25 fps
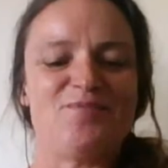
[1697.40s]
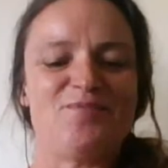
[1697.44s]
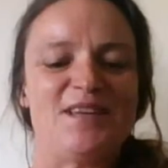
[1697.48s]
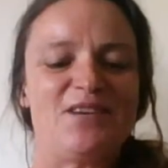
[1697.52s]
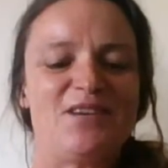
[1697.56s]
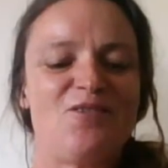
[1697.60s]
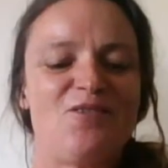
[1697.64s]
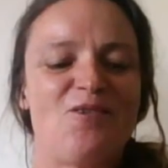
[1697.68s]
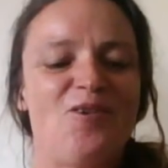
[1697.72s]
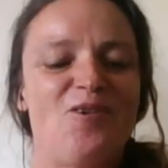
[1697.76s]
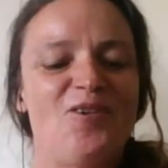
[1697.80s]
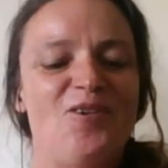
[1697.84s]
we
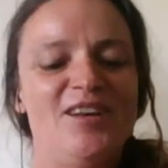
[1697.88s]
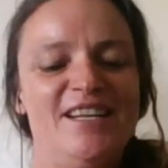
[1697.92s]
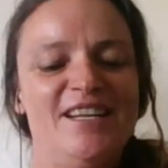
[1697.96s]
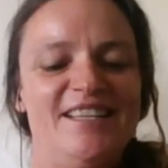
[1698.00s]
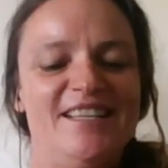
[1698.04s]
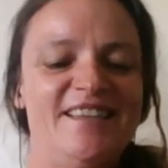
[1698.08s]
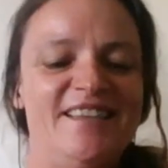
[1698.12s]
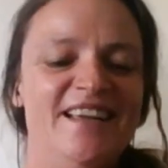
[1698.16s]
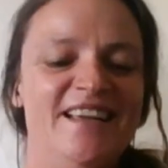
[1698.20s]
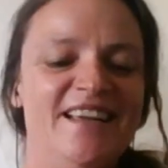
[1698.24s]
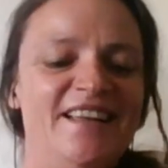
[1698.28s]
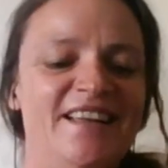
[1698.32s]
call
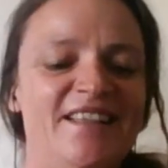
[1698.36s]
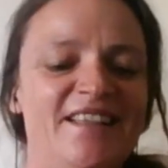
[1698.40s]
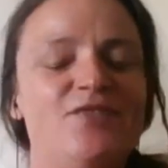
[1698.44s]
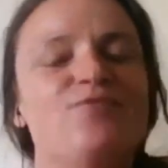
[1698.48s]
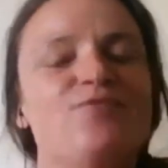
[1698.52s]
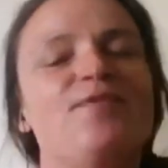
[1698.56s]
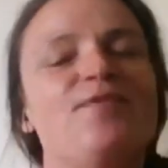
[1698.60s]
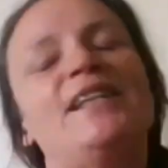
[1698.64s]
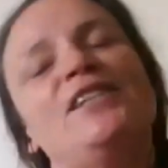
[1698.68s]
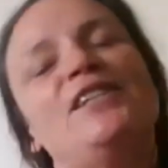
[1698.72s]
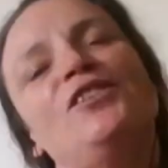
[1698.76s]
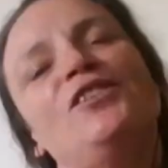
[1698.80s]
it the
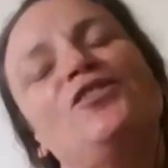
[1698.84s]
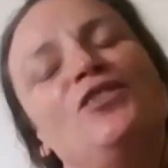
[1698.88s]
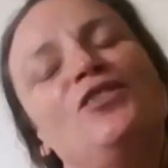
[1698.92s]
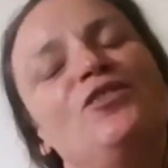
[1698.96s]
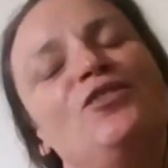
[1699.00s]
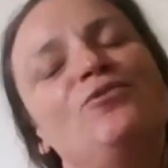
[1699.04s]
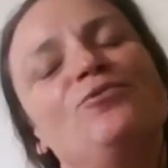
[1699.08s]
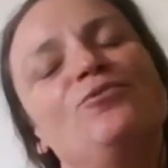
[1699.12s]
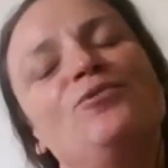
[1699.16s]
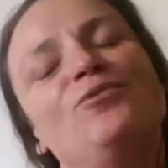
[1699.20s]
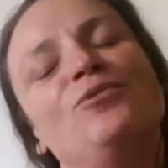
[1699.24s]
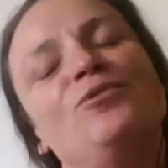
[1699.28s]

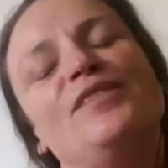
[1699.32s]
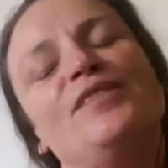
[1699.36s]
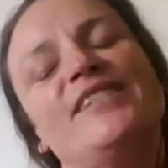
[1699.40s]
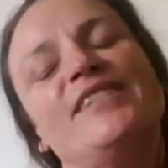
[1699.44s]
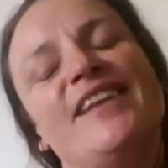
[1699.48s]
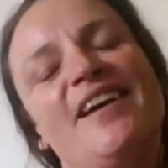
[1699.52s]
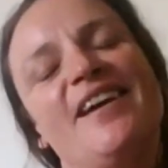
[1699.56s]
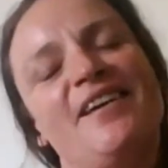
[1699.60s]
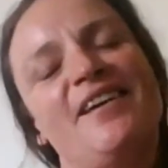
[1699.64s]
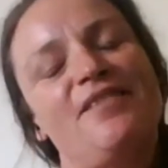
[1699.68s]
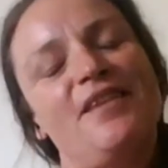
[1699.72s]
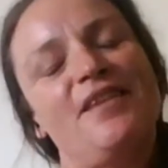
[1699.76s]
ready-to-use
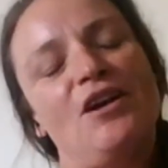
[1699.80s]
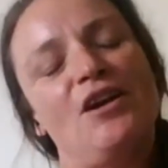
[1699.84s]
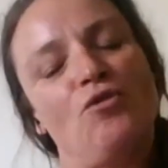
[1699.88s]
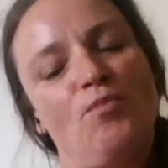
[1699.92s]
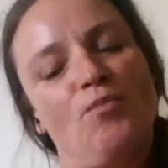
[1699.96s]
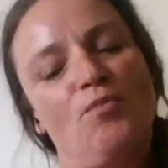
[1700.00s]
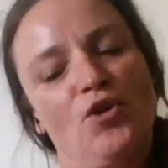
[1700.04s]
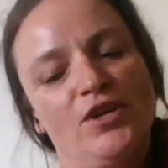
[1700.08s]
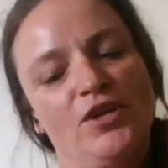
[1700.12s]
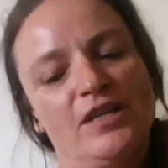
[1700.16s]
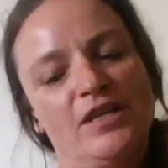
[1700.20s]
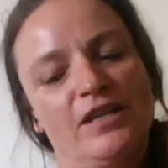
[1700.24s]

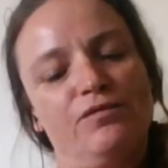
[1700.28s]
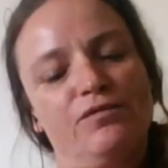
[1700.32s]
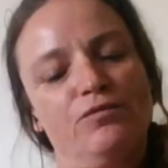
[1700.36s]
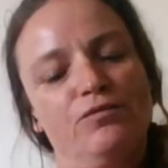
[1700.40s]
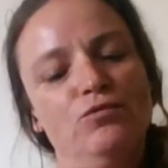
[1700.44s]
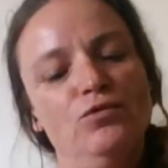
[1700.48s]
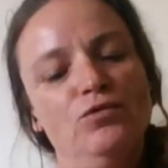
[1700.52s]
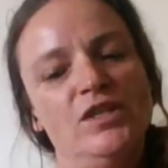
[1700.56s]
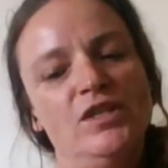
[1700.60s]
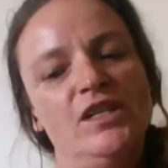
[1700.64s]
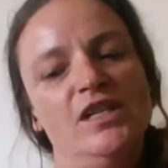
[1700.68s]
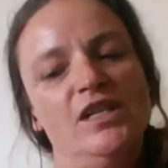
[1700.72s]
therapeutic
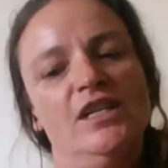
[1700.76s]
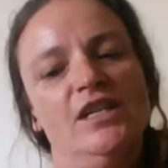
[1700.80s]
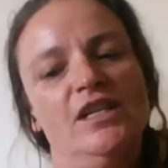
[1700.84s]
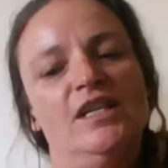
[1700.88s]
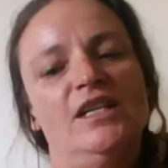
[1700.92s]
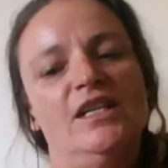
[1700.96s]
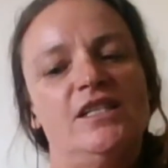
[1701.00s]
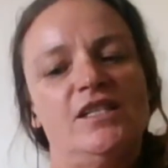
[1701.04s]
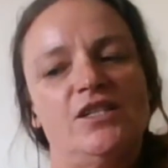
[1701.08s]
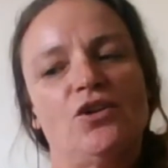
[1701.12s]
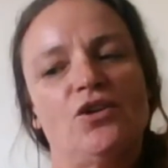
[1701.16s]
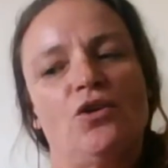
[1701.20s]
food.
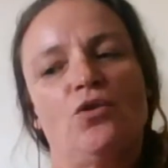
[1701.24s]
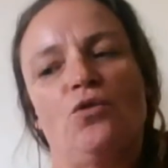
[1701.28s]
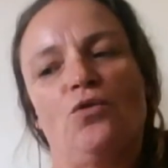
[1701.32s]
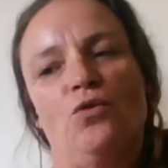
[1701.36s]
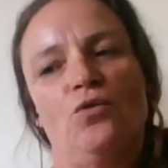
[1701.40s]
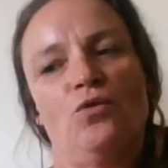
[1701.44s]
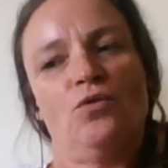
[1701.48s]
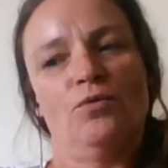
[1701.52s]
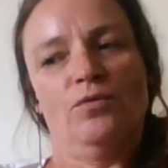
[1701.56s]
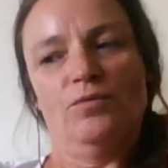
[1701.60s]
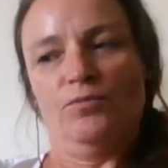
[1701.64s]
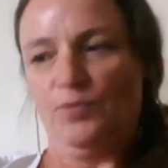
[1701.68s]

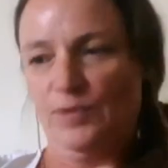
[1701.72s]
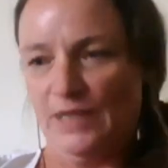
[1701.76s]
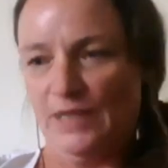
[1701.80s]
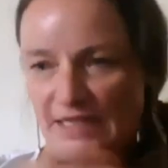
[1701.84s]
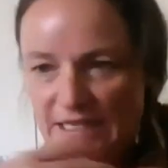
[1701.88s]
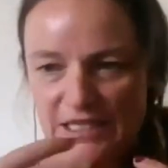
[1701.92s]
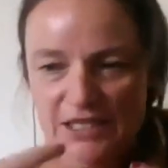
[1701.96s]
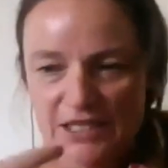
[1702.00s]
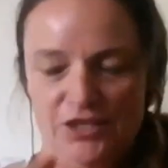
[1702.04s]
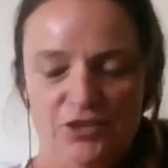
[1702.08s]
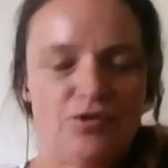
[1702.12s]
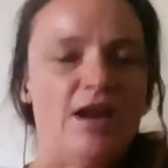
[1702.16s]
So we
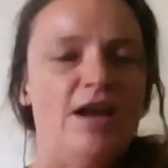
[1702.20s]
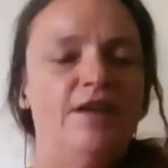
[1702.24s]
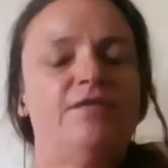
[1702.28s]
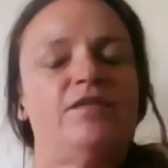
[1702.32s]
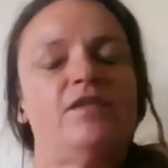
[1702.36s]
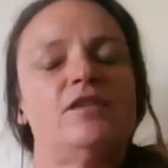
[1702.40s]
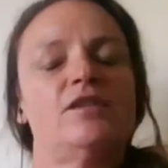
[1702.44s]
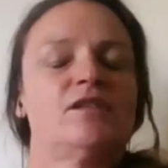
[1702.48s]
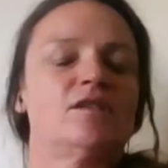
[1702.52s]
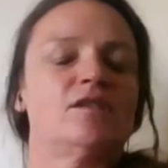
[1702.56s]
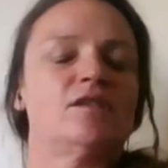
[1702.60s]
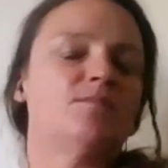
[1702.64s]
need to
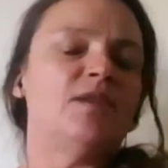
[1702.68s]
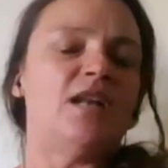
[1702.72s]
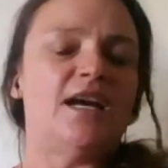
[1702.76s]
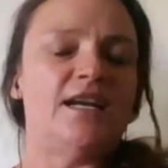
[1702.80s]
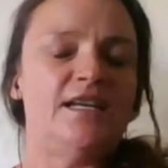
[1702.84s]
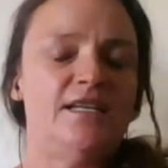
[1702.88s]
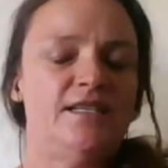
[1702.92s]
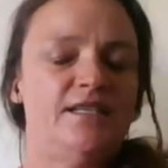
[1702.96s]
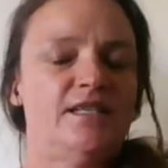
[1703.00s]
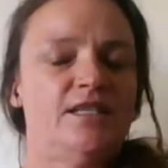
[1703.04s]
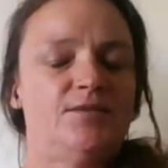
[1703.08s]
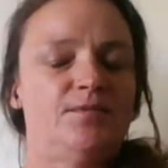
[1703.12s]
have the
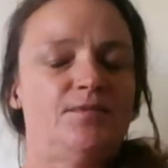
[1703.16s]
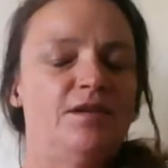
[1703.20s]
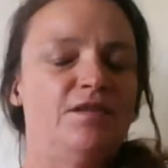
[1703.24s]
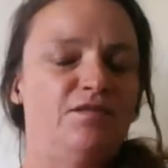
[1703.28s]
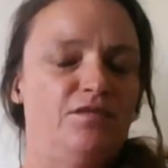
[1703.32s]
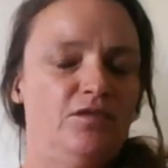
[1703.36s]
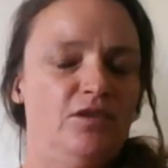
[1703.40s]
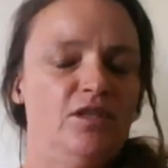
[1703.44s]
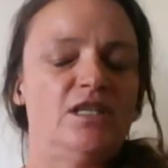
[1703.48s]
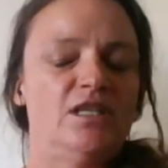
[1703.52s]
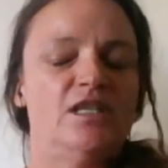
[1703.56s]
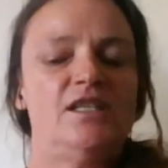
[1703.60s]
supplies as well
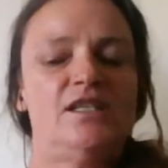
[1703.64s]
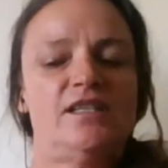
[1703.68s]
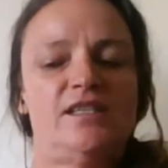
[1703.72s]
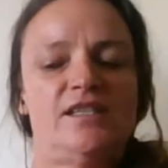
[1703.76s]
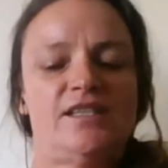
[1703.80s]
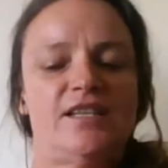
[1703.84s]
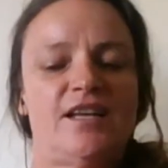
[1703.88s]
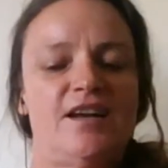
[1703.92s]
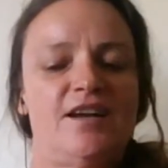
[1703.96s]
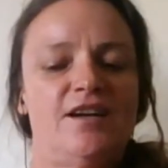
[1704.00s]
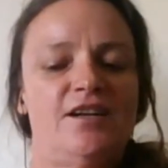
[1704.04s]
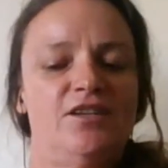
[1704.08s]
for
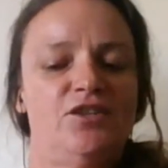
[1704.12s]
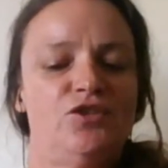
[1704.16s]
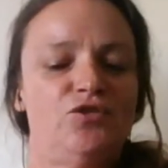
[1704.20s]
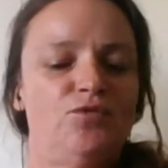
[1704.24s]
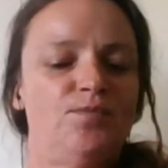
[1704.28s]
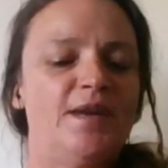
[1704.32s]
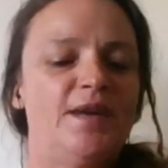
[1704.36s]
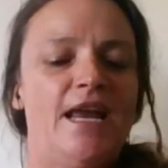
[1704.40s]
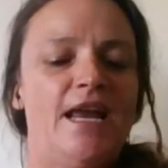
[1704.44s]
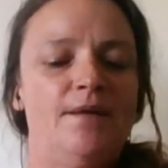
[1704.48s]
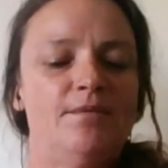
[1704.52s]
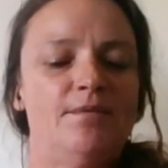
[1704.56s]
this
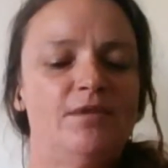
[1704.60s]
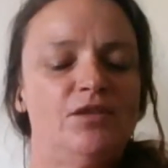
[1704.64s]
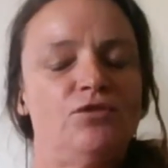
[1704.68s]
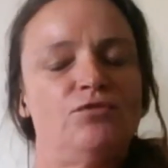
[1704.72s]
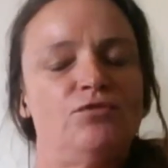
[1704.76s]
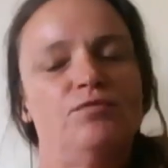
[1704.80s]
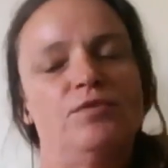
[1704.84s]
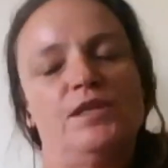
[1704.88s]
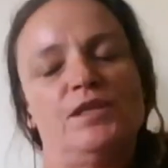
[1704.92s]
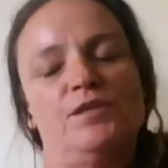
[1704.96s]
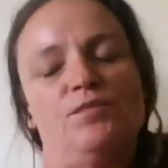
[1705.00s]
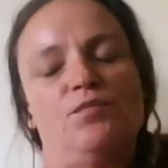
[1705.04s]
to be able
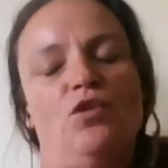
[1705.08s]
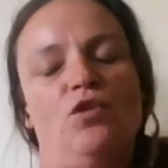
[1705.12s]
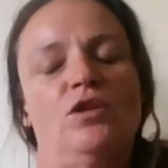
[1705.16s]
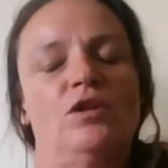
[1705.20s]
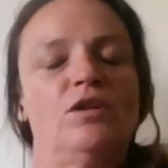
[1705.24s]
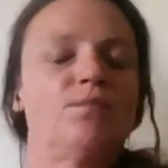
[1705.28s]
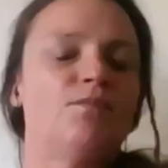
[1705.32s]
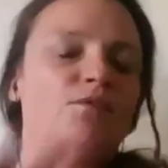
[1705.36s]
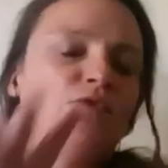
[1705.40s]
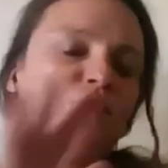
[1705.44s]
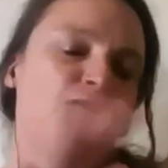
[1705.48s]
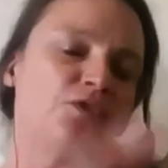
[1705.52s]
to
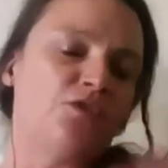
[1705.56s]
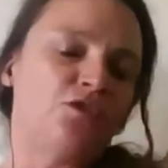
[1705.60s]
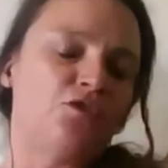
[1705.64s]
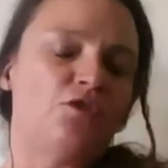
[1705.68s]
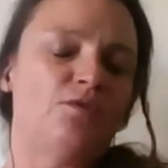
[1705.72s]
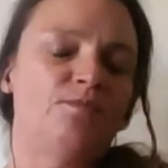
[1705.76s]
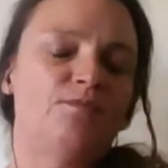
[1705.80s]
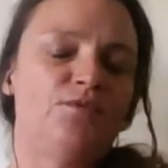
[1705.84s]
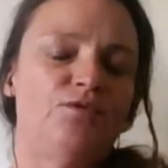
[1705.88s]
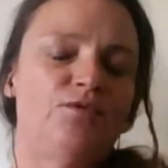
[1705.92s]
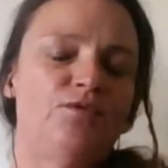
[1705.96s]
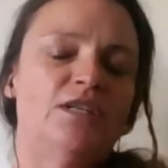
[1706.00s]
respond both on
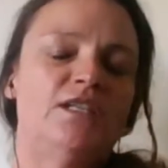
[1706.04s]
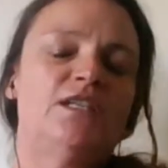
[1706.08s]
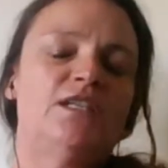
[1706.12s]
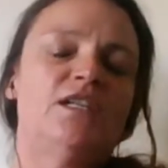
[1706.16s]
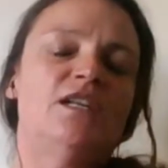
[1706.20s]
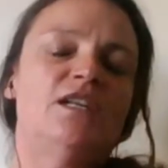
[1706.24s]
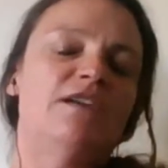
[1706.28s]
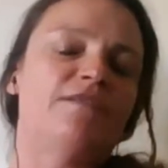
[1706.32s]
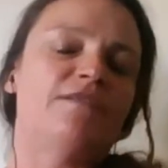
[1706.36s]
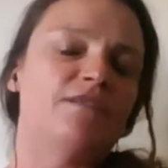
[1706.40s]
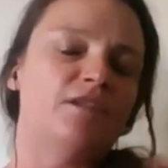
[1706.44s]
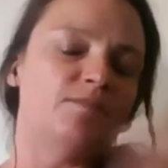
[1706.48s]

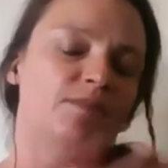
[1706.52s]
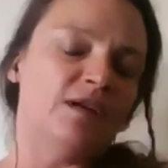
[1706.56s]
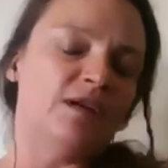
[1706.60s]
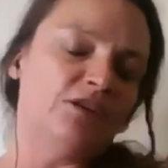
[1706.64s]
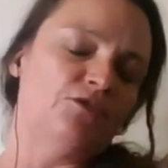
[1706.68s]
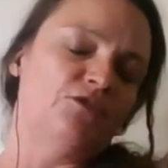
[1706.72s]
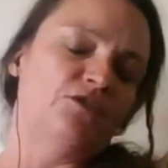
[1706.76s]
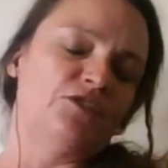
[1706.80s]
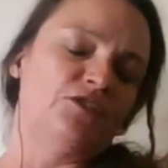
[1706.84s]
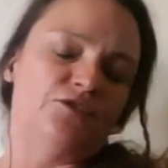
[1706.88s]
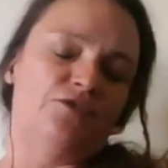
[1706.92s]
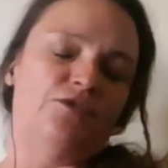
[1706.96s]
community level
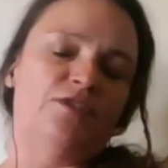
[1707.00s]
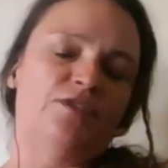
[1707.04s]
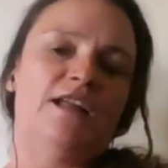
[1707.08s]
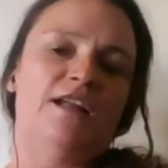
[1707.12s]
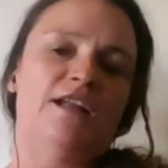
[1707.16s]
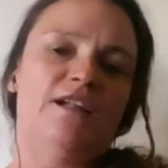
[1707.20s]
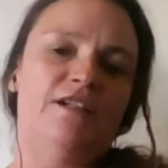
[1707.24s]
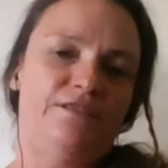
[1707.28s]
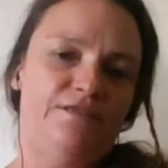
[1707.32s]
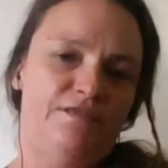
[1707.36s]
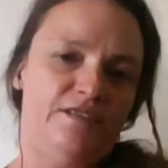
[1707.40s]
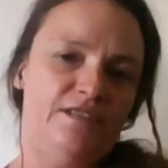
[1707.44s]
but also on
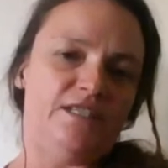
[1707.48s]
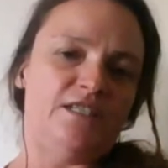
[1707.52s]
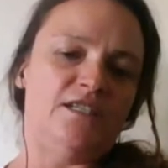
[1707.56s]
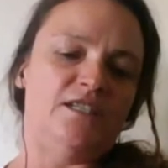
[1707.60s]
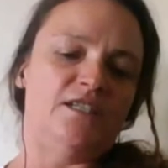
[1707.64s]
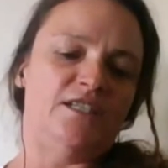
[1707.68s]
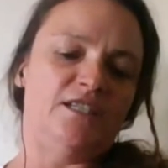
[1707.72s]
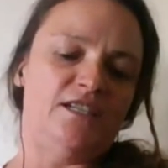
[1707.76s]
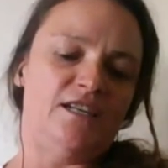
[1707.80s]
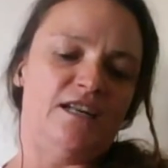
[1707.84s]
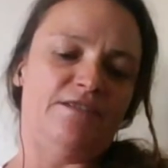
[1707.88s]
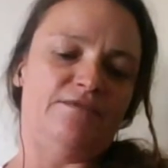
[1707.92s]
health
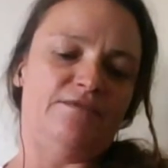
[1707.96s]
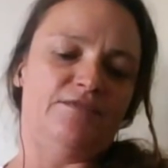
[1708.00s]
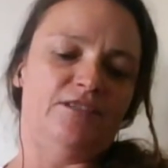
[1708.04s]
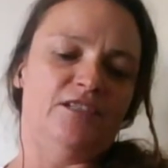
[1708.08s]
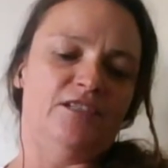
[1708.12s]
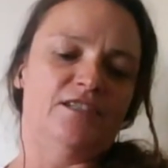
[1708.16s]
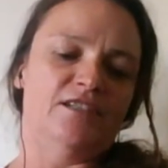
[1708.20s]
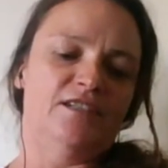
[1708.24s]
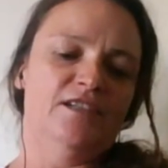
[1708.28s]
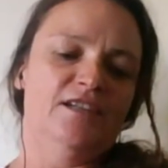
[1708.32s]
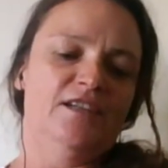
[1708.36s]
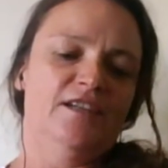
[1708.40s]
facility
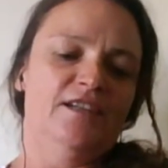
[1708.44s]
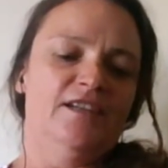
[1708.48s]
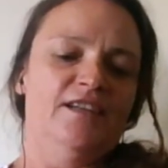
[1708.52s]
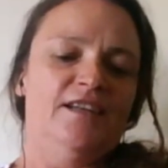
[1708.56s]
level.